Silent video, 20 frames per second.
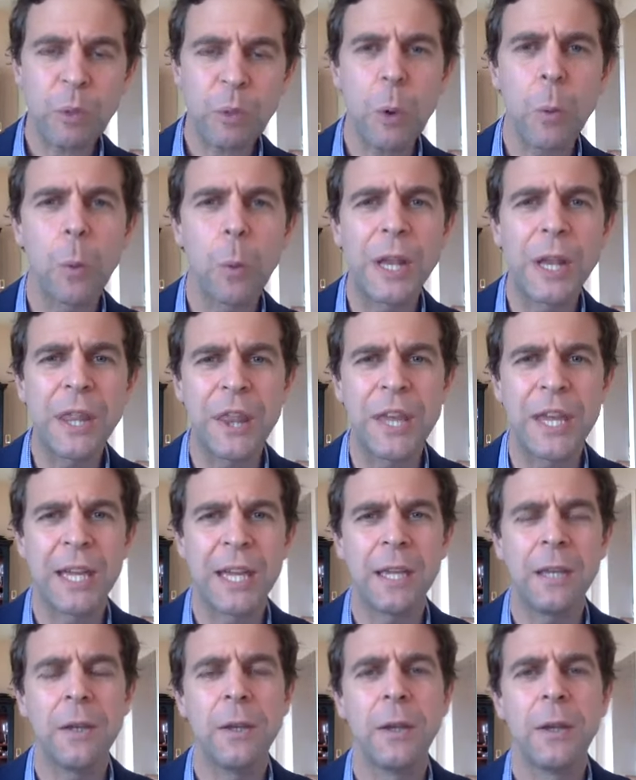One
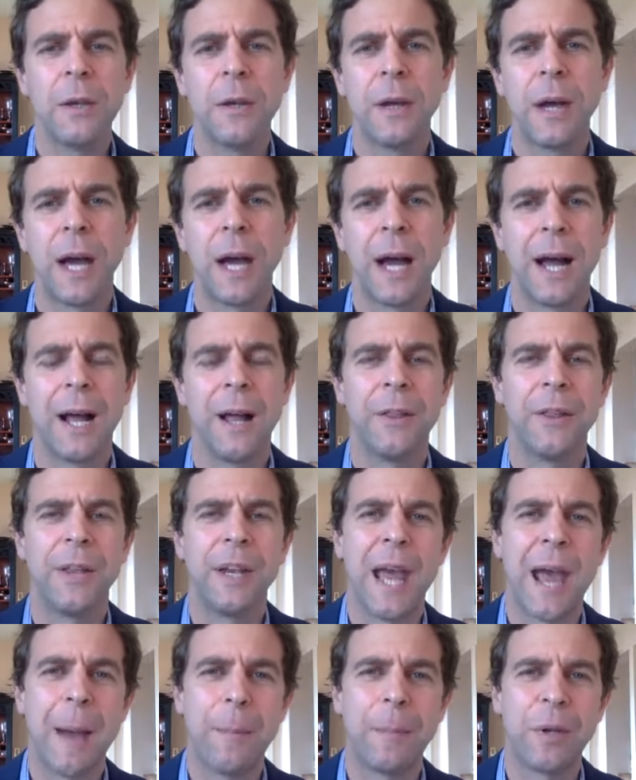thing uh, that
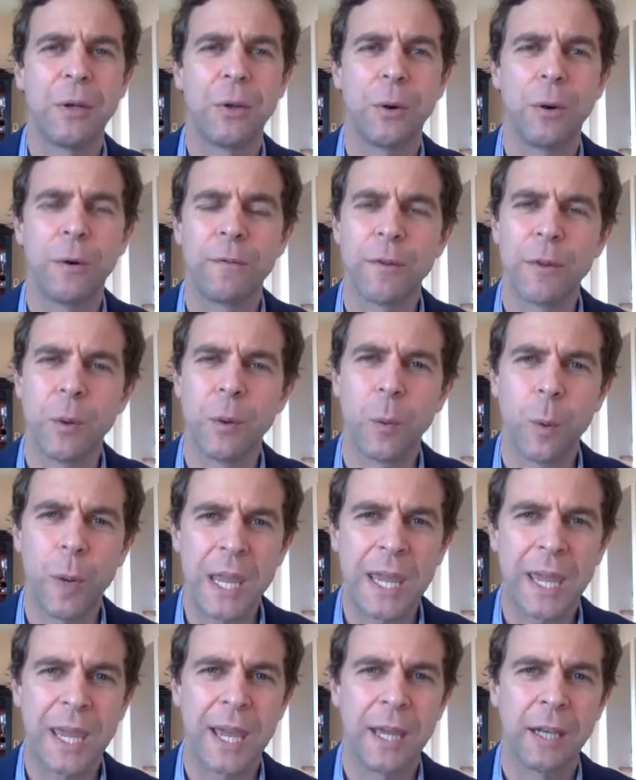happened over the
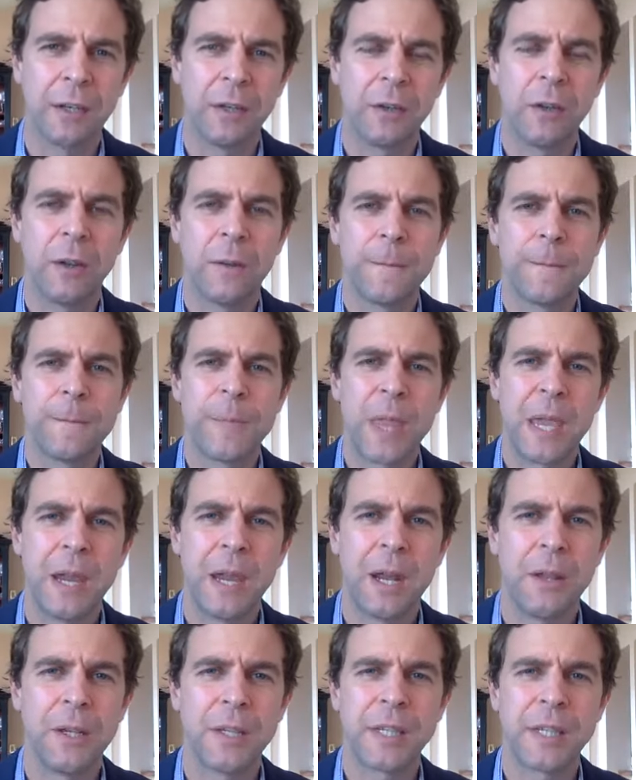weekend,
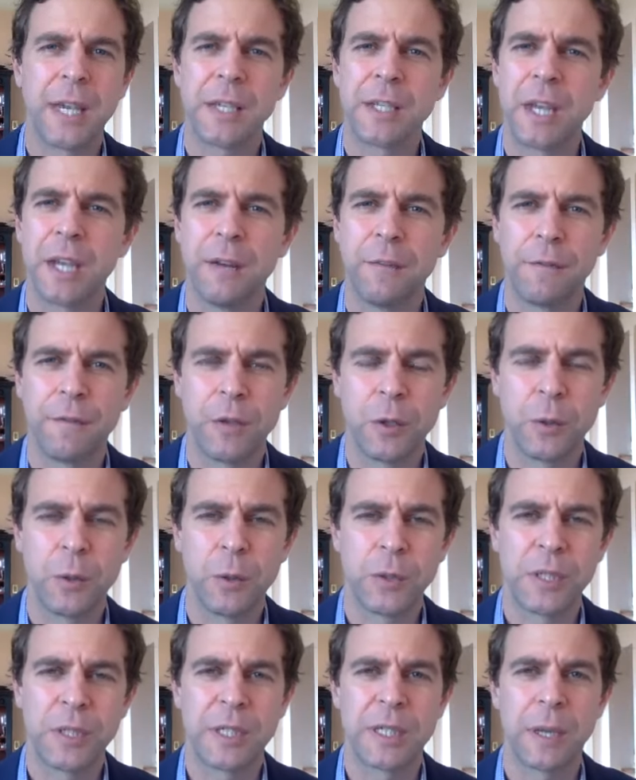and this has
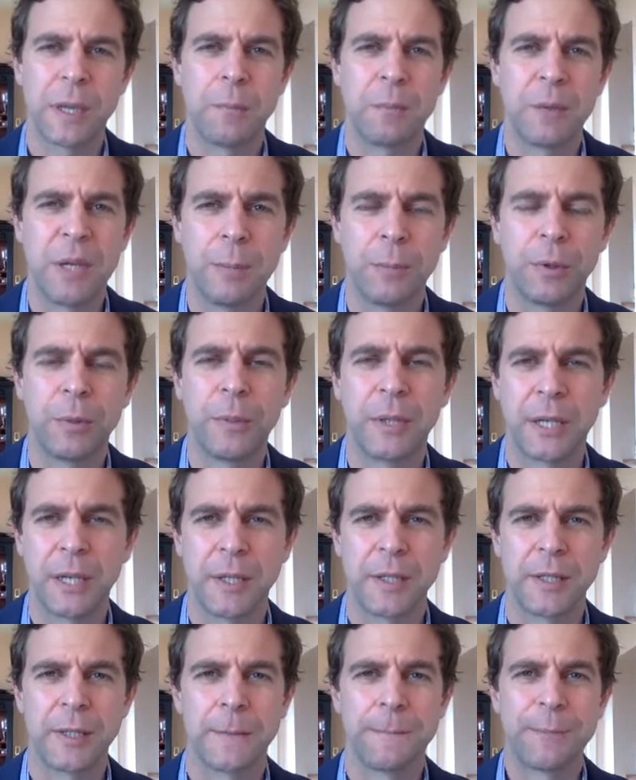confused some people
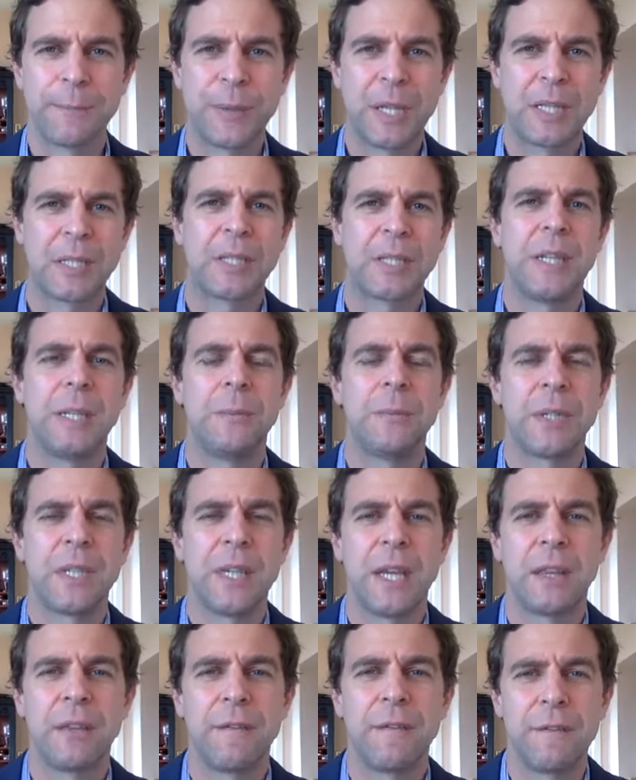because it seems
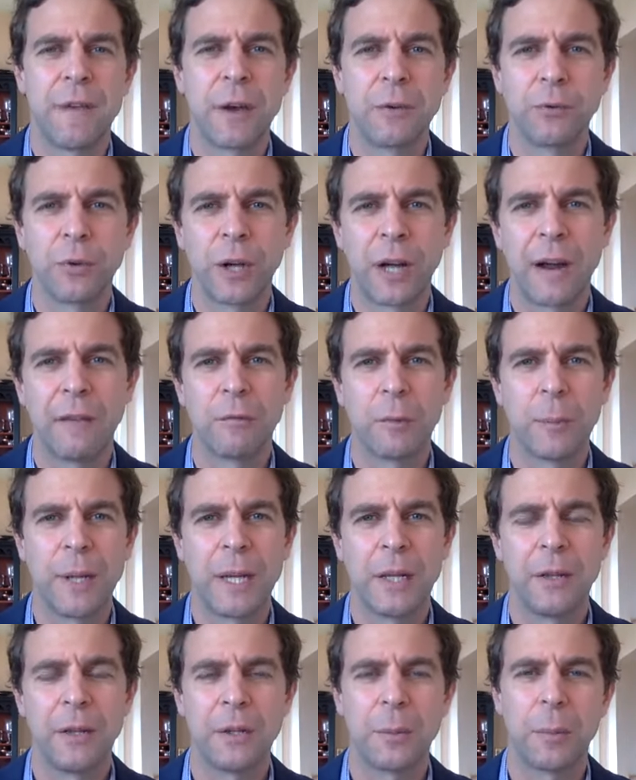that the federal government
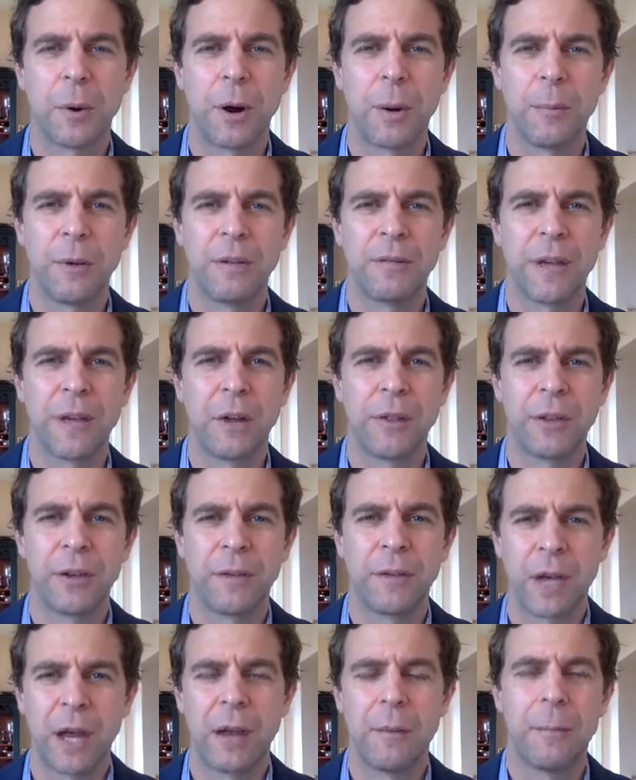and the Department of Health
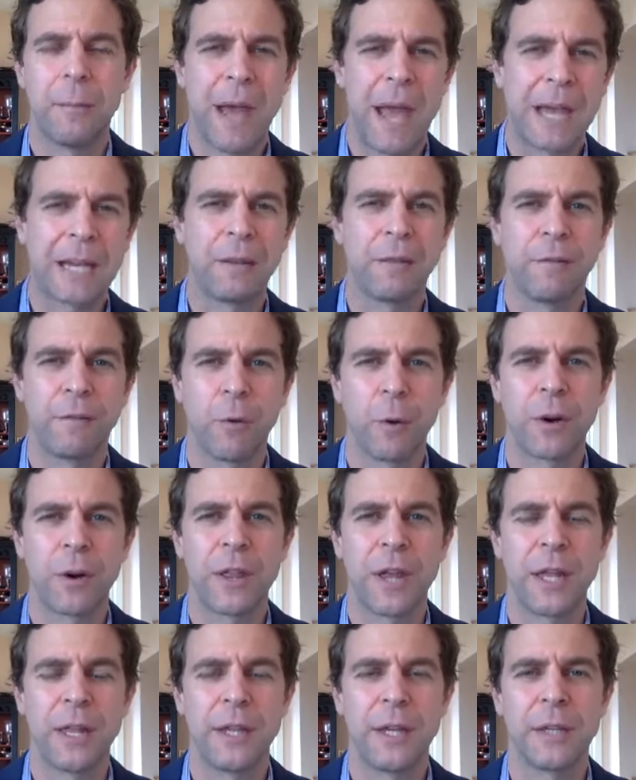have gone back and forth
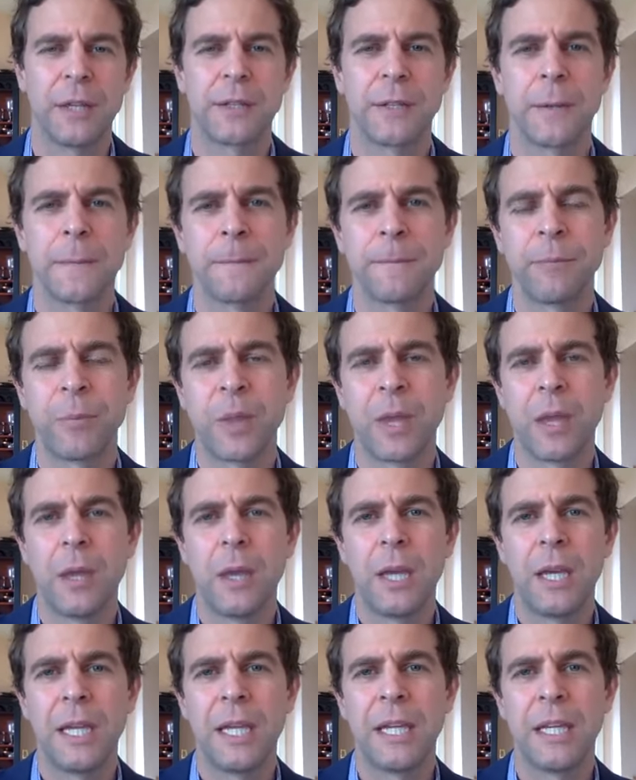on this
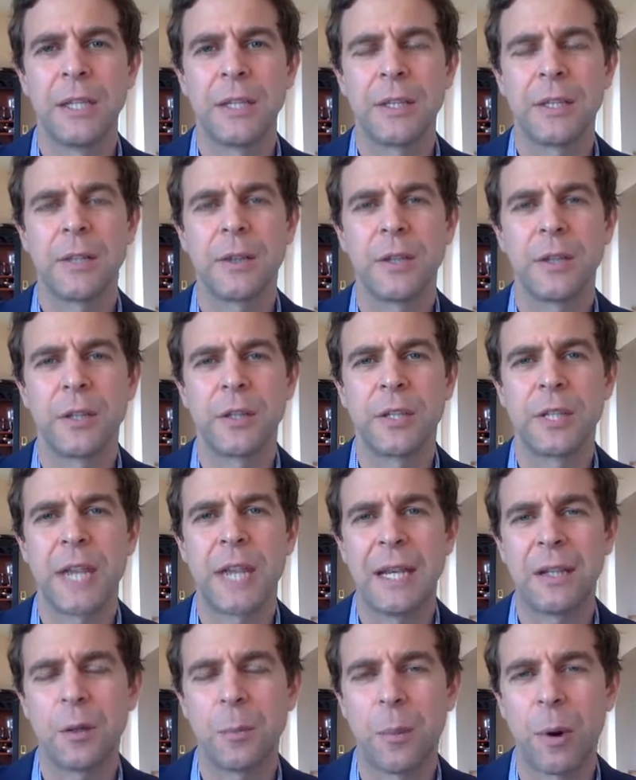is the
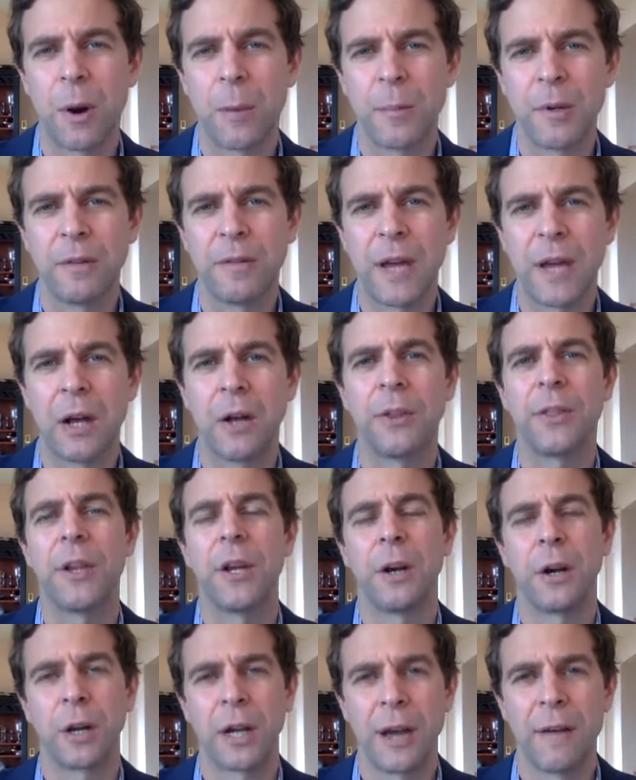State Department of Health and
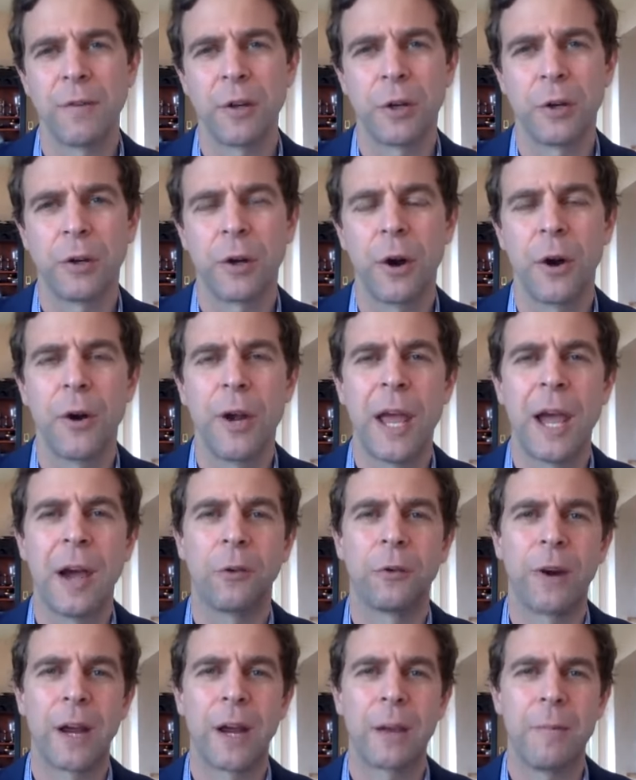our governor are now
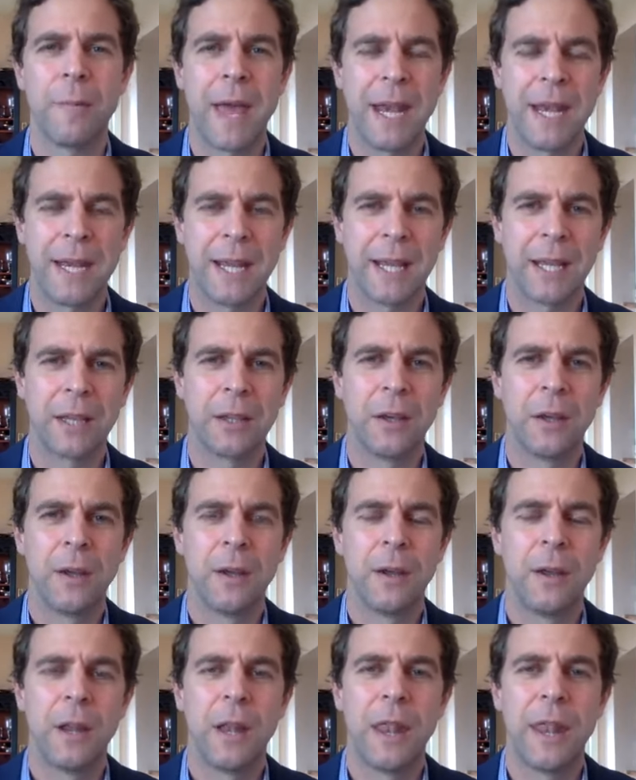recommending
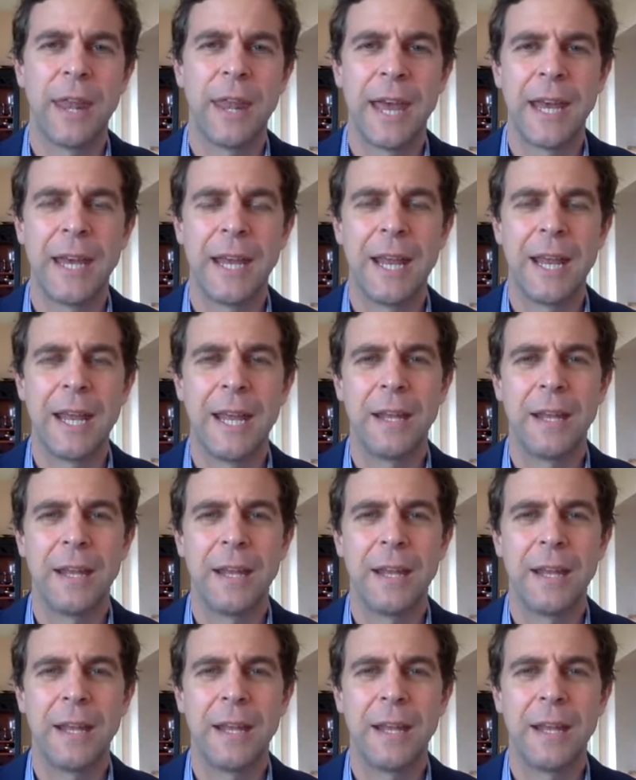that